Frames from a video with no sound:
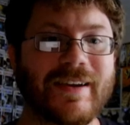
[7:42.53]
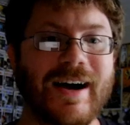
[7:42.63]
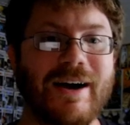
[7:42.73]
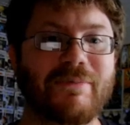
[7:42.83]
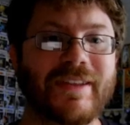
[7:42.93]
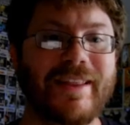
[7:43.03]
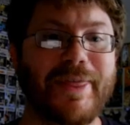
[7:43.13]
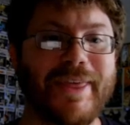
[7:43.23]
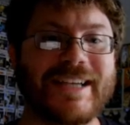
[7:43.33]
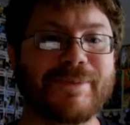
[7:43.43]
Um,
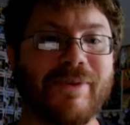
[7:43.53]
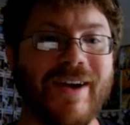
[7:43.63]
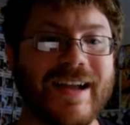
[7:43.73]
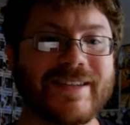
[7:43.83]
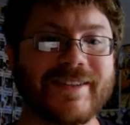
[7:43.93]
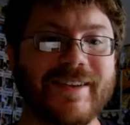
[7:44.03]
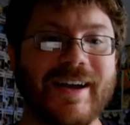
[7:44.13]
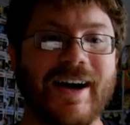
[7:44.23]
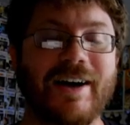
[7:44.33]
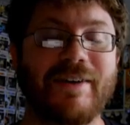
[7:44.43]
Lelith Hesperax
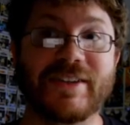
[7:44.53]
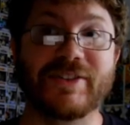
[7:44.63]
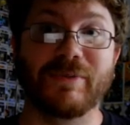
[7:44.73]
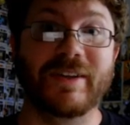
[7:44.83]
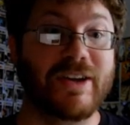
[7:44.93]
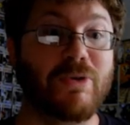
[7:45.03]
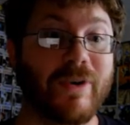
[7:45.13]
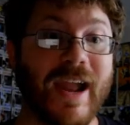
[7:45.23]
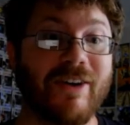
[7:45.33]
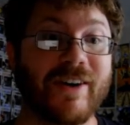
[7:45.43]
um, is a really cool
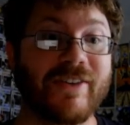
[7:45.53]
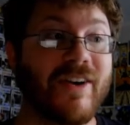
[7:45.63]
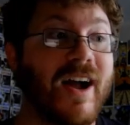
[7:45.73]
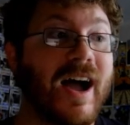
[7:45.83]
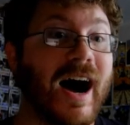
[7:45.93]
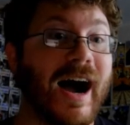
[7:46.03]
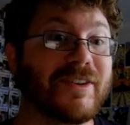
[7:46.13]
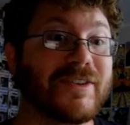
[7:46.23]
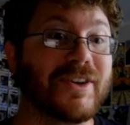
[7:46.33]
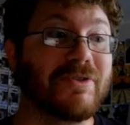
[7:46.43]
character. I
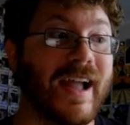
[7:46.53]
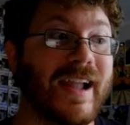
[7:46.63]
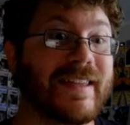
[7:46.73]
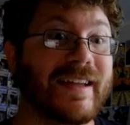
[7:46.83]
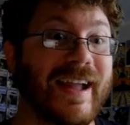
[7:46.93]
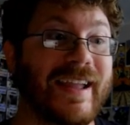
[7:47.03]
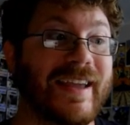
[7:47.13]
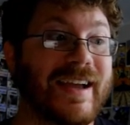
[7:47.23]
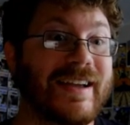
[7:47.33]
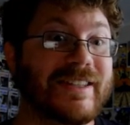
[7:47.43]
also like that like
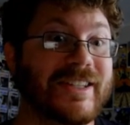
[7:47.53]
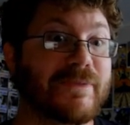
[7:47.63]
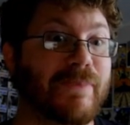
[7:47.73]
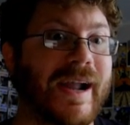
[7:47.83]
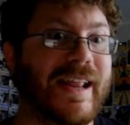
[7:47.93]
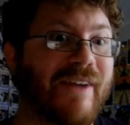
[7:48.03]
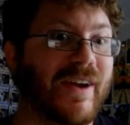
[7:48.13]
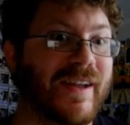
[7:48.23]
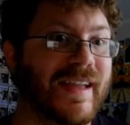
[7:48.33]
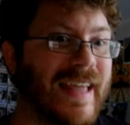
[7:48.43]
despite
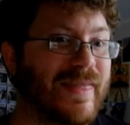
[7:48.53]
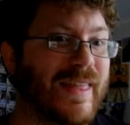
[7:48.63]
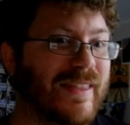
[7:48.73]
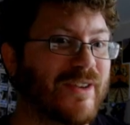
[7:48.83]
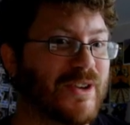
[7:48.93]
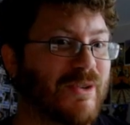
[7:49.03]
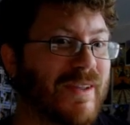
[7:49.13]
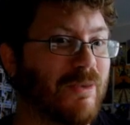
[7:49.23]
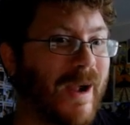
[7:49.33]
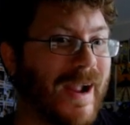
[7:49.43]
everything, they think they're doing
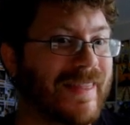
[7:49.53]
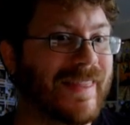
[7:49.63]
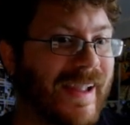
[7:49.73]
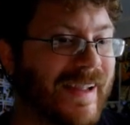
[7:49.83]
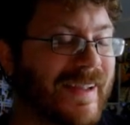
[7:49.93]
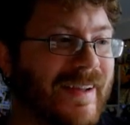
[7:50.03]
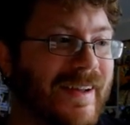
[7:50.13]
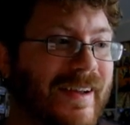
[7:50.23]
the right thing.